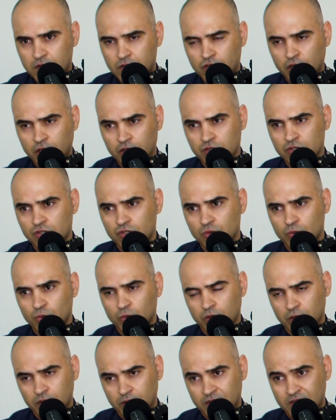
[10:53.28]
Change
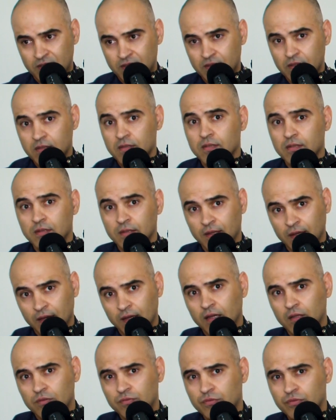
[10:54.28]
towards
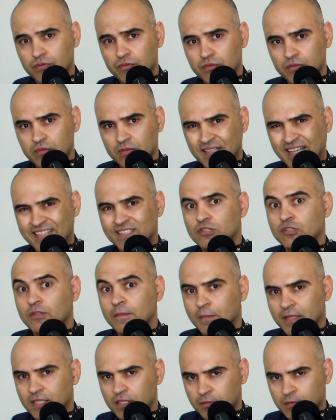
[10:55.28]
love and
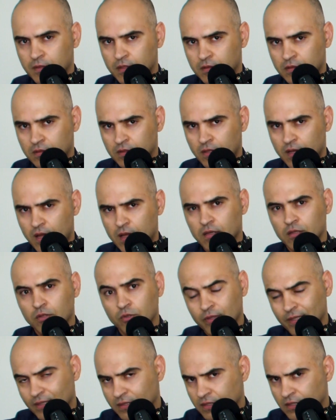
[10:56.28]
commitment and
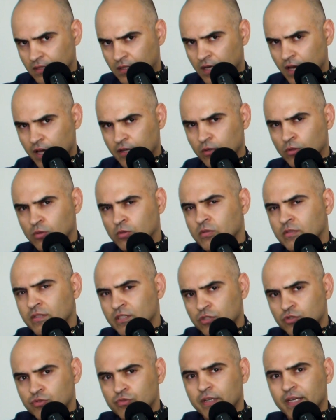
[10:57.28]
loyalty and all the
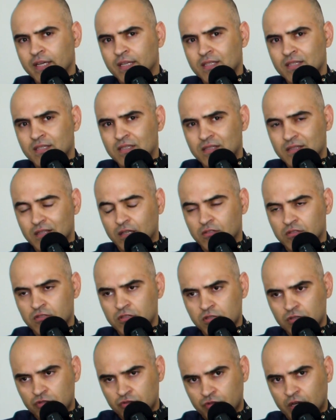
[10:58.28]
traits, the
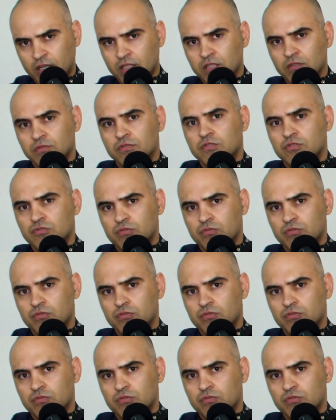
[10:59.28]
constructive